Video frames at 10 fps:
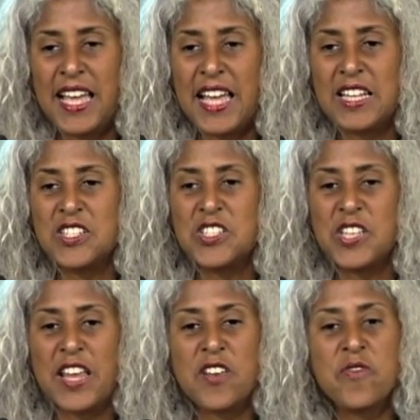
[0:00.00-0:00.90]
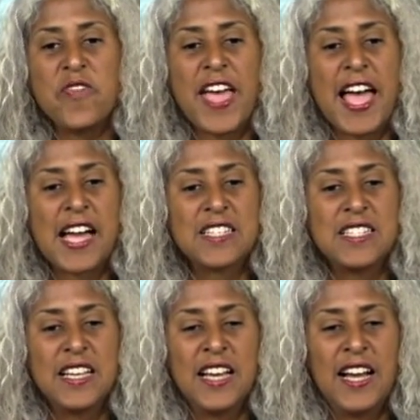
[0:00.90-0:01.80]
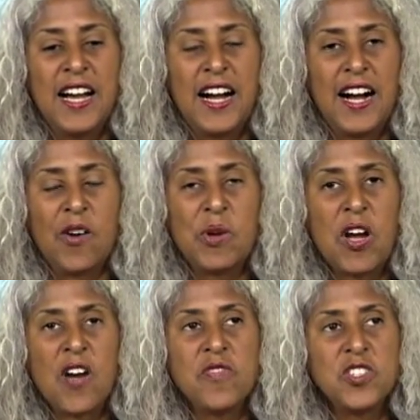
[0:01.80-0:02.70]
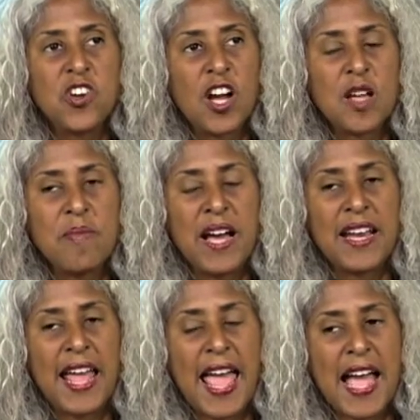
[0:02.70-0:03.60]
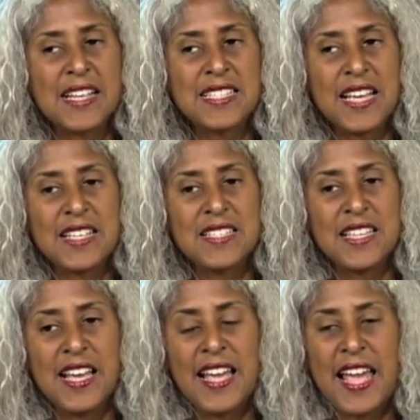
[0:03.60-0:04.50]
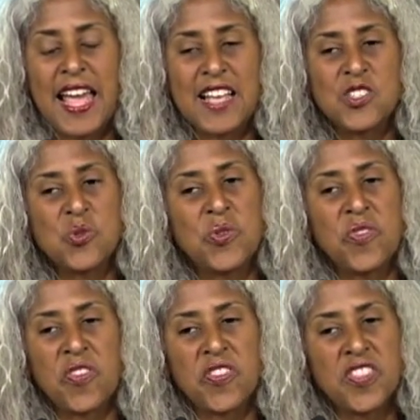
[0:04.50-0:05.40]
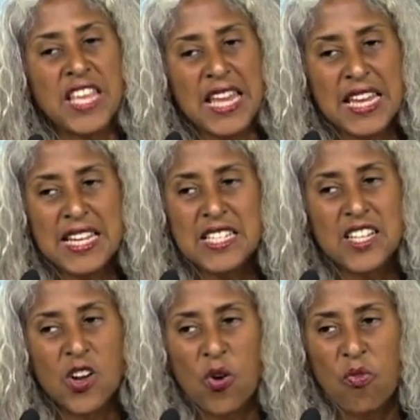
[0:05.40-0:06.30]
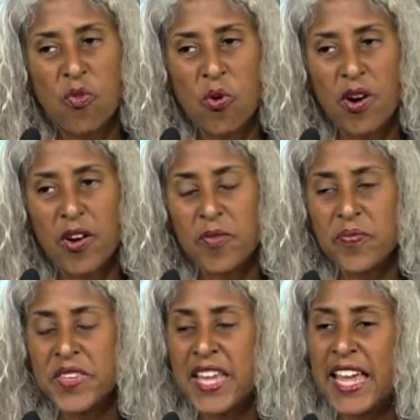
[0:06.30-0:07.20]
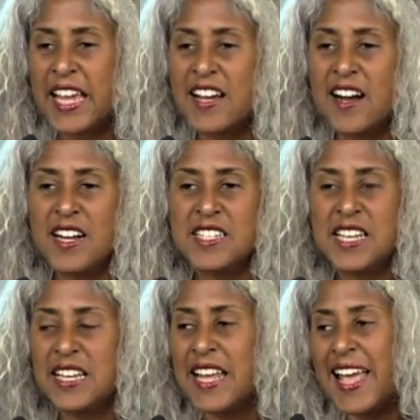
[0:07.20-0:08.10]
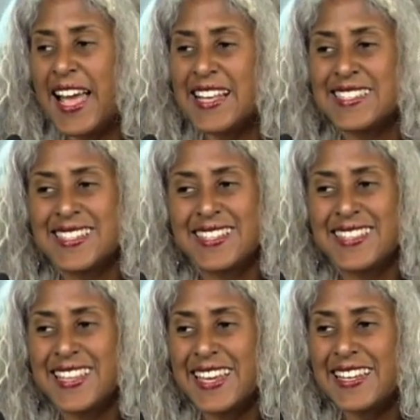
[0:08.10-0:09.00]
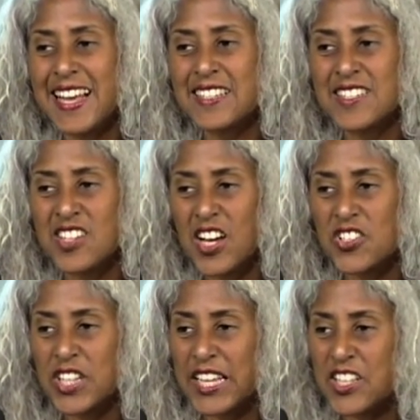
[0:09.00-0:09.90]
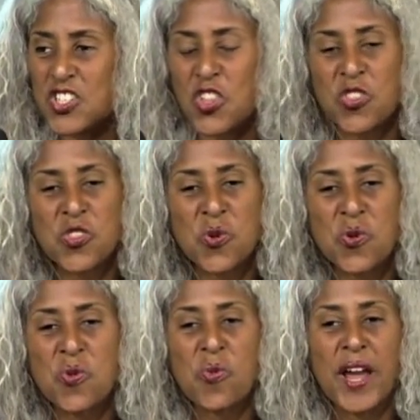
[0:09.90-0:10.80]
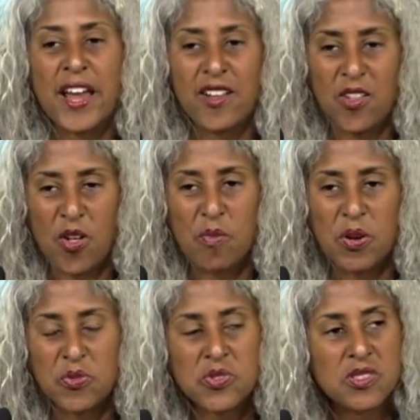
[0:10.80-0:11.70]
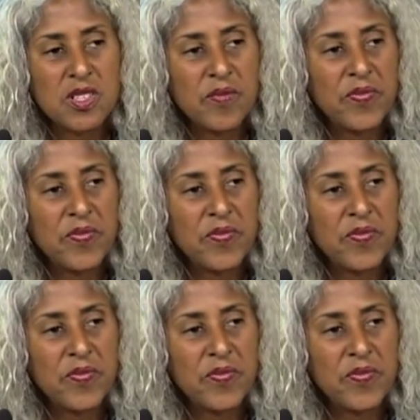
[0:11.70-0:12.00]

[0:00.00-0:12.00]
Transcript: And in fact, we often talk about access as sort of the thing to go for and content as the thing not to touch, like it's the third rail almost